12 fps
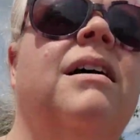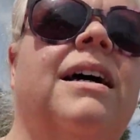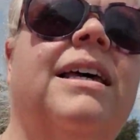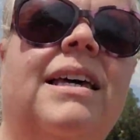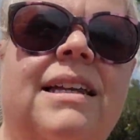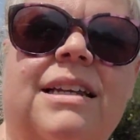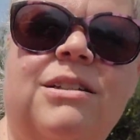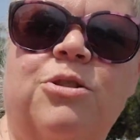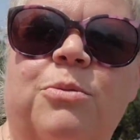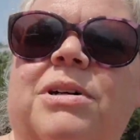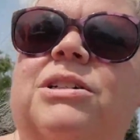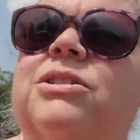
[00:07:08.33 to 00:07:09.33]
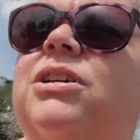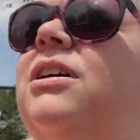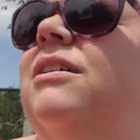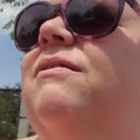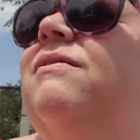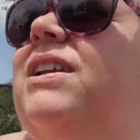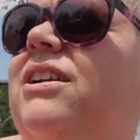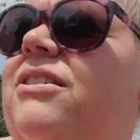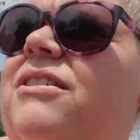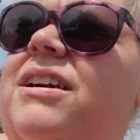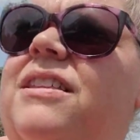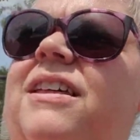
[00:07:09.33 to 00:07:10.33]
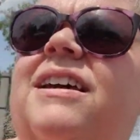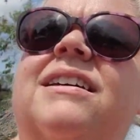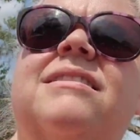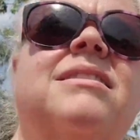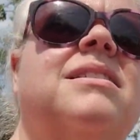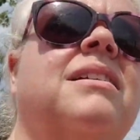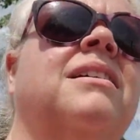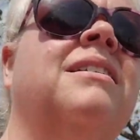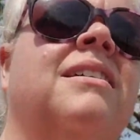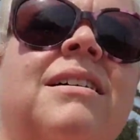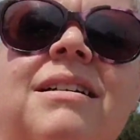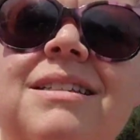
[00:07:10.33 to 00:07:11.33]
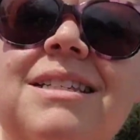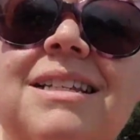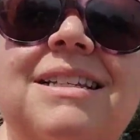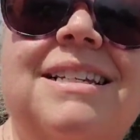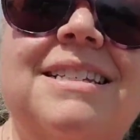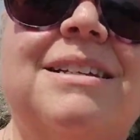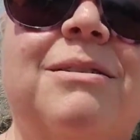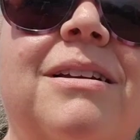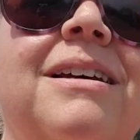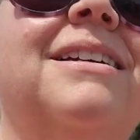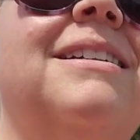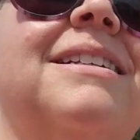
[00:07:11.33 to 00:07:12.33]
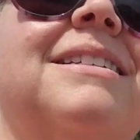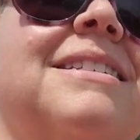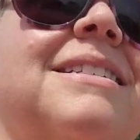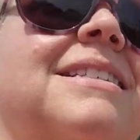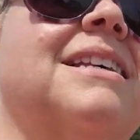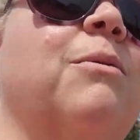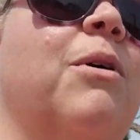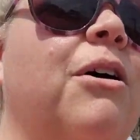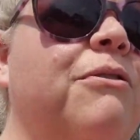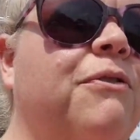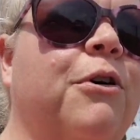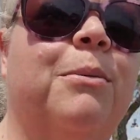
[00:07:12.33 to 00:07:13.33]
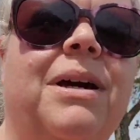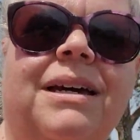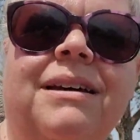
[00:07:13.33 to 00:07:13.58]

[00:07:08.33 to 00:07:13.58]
I can't eat too much vinegary things. It doesn't doesn't sit well for me.